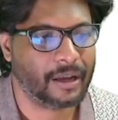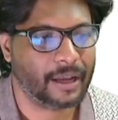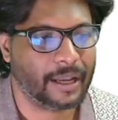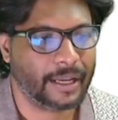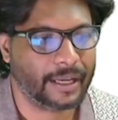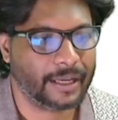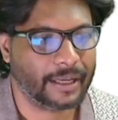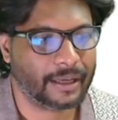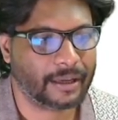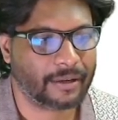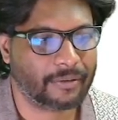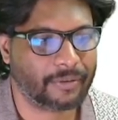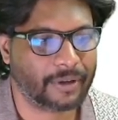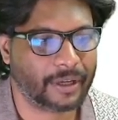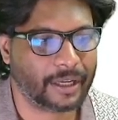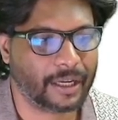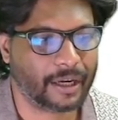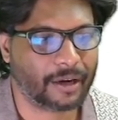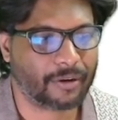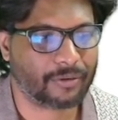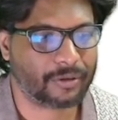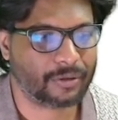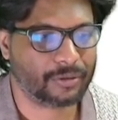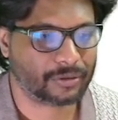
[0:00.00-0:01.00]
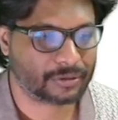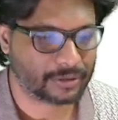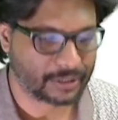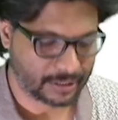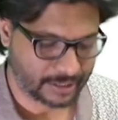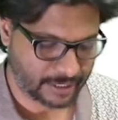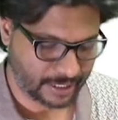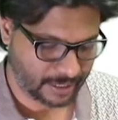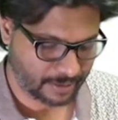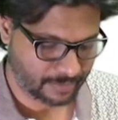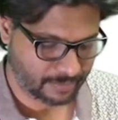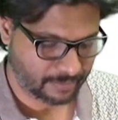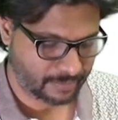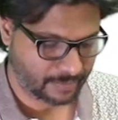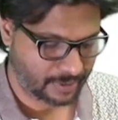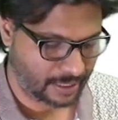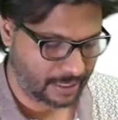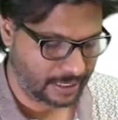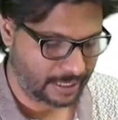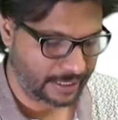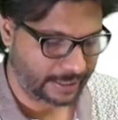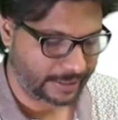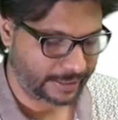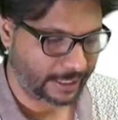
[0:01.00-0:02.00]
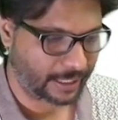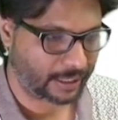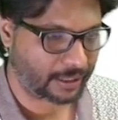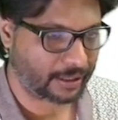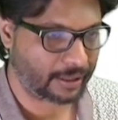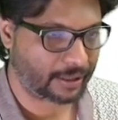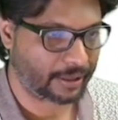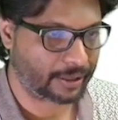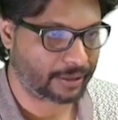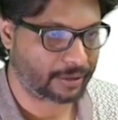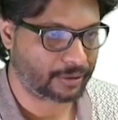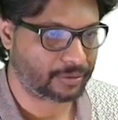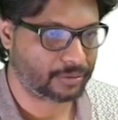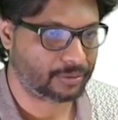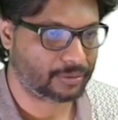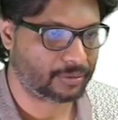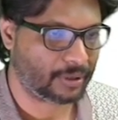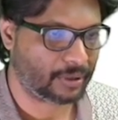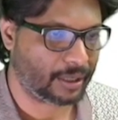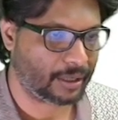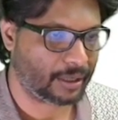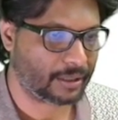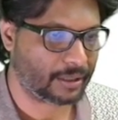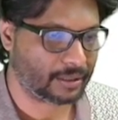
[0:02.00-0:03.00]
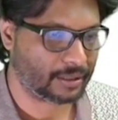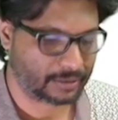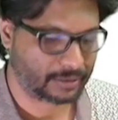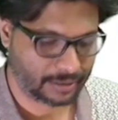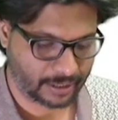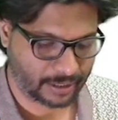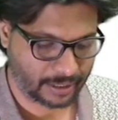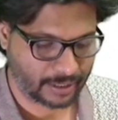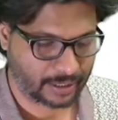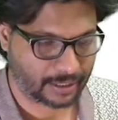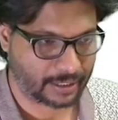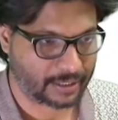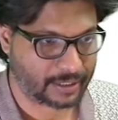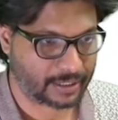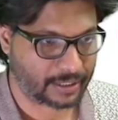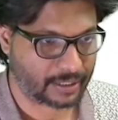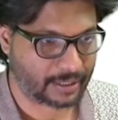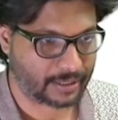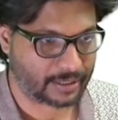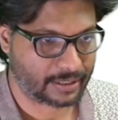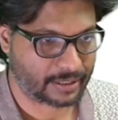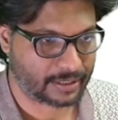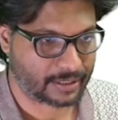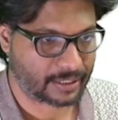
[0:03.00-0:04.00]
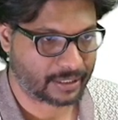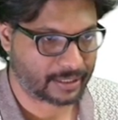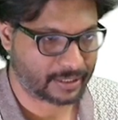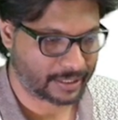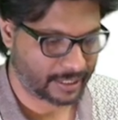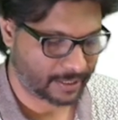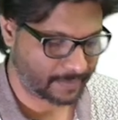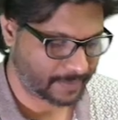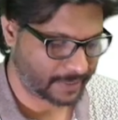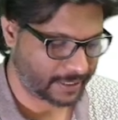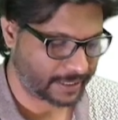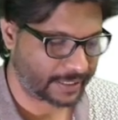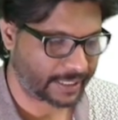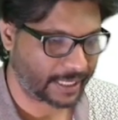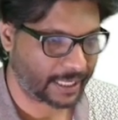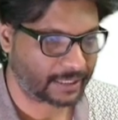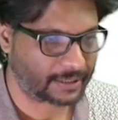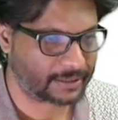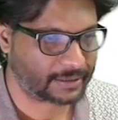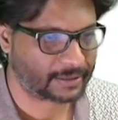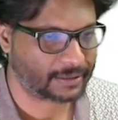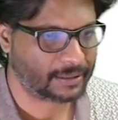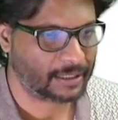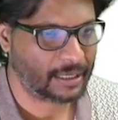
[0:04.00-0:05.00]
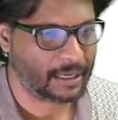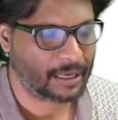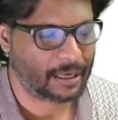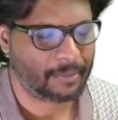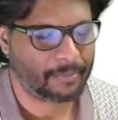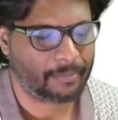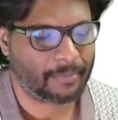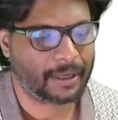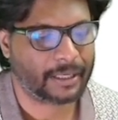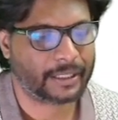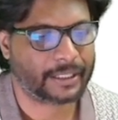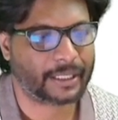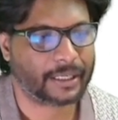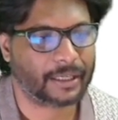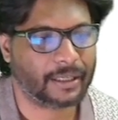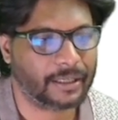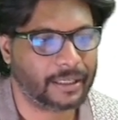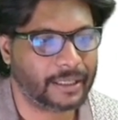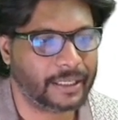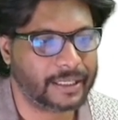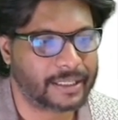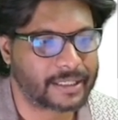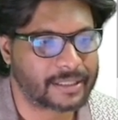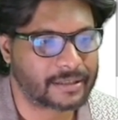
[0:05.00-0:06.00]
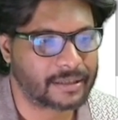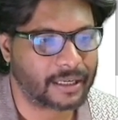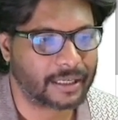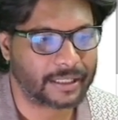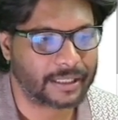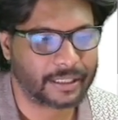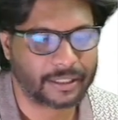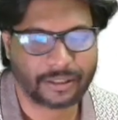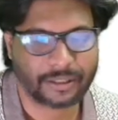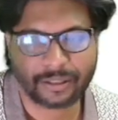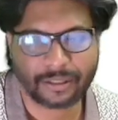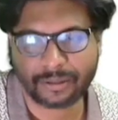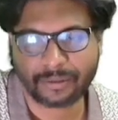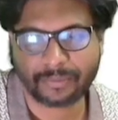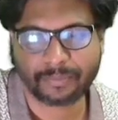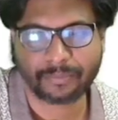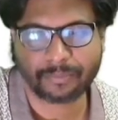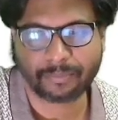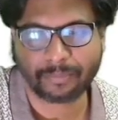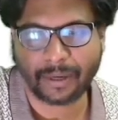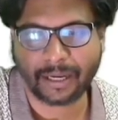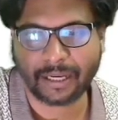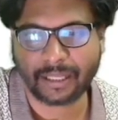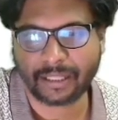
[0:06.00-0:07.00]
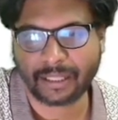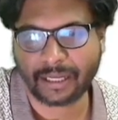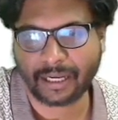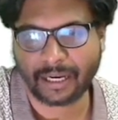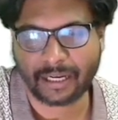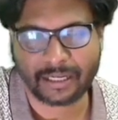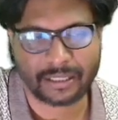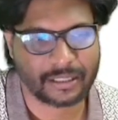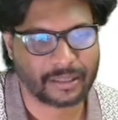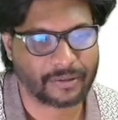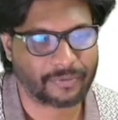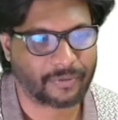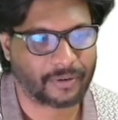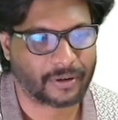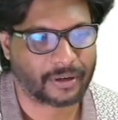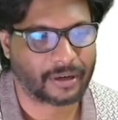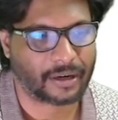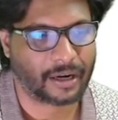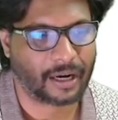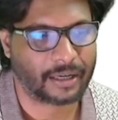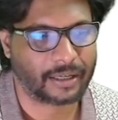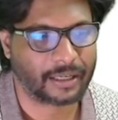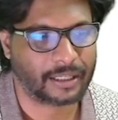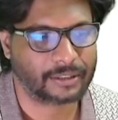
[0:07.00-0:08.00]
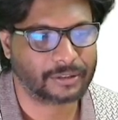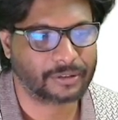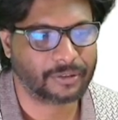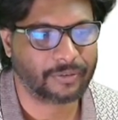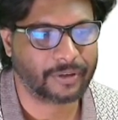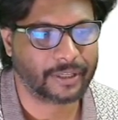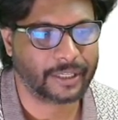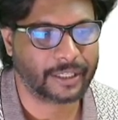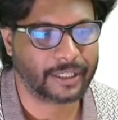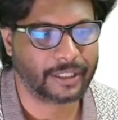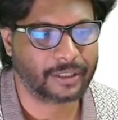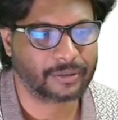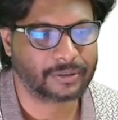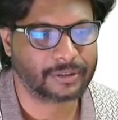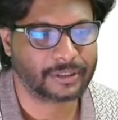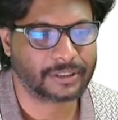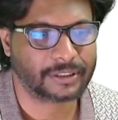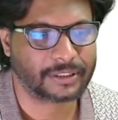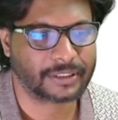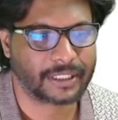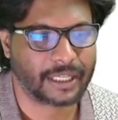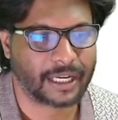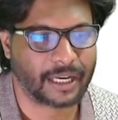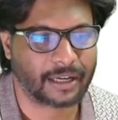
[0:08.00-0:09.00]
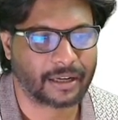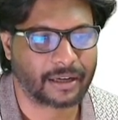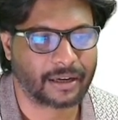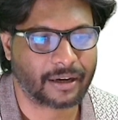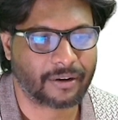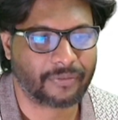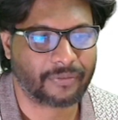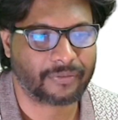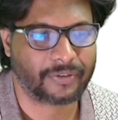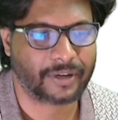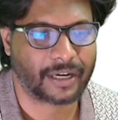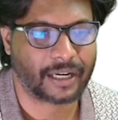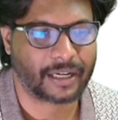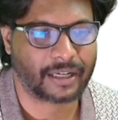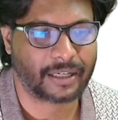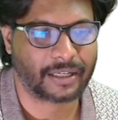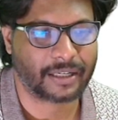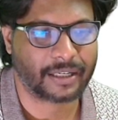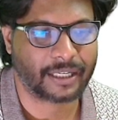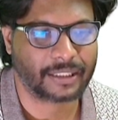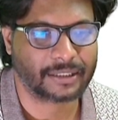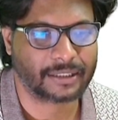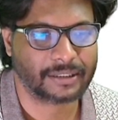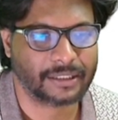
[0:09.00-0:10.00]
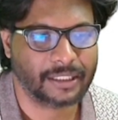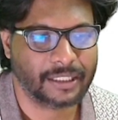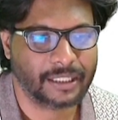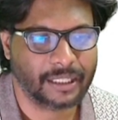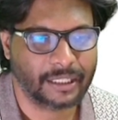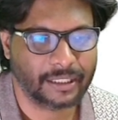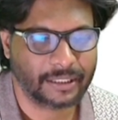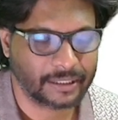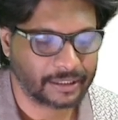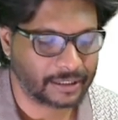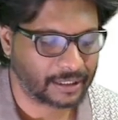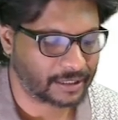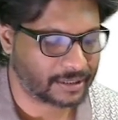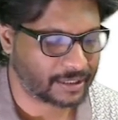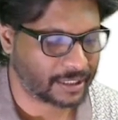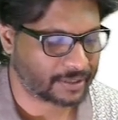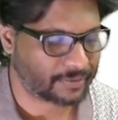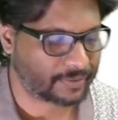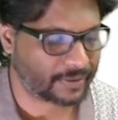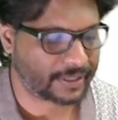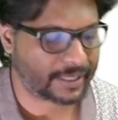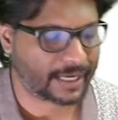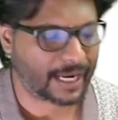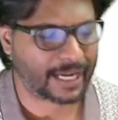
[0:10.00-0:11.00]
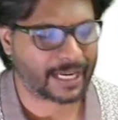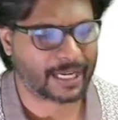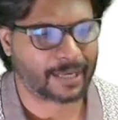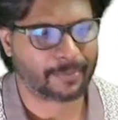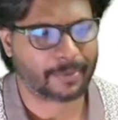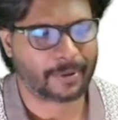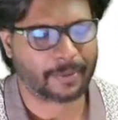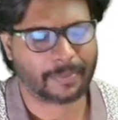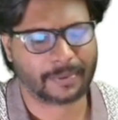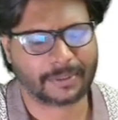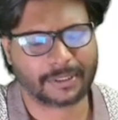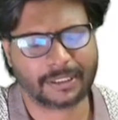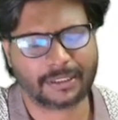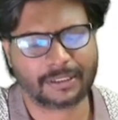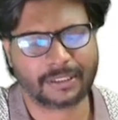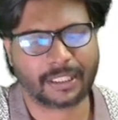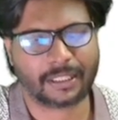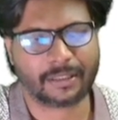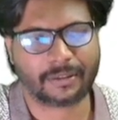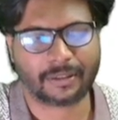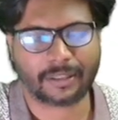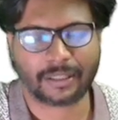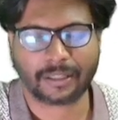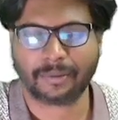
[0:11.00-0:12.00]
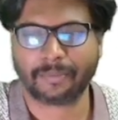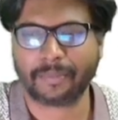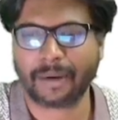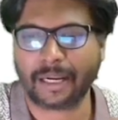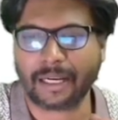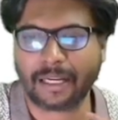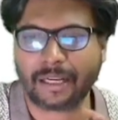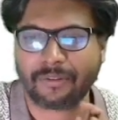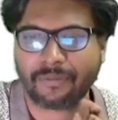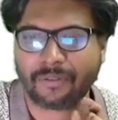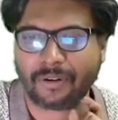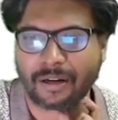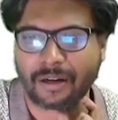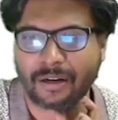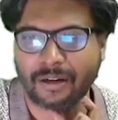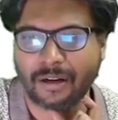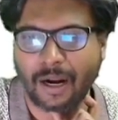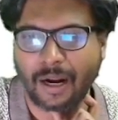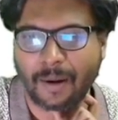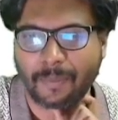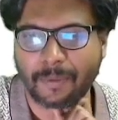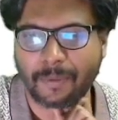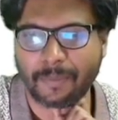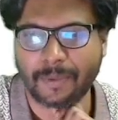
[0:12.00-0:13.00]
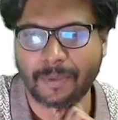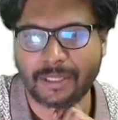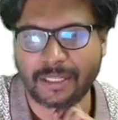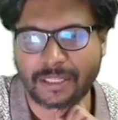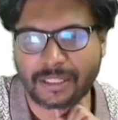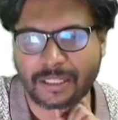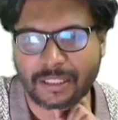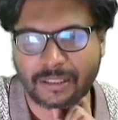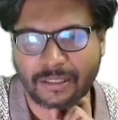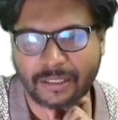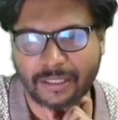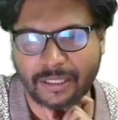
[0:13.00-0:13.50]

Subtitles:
Here we have to use the same let you, sorry, just the same syntax, but it's not by the ngFor. And also we need to use this track of $index. This is just for tracking purposes, and mainly for optimization.